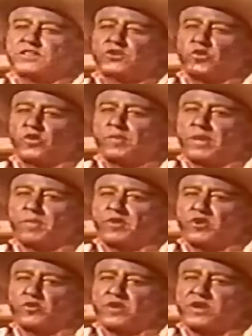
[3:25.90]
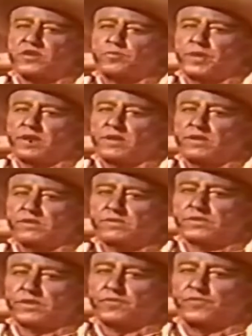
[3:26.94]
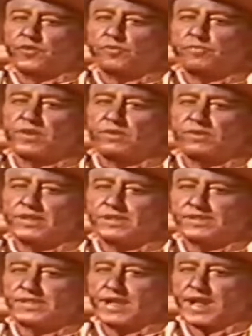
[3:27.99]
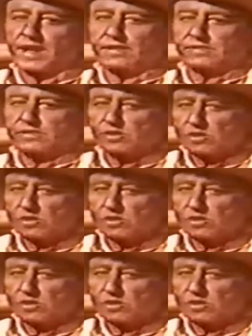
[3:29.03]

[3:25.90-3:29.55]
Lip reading: So remember to reach, partners, for milk and snacks.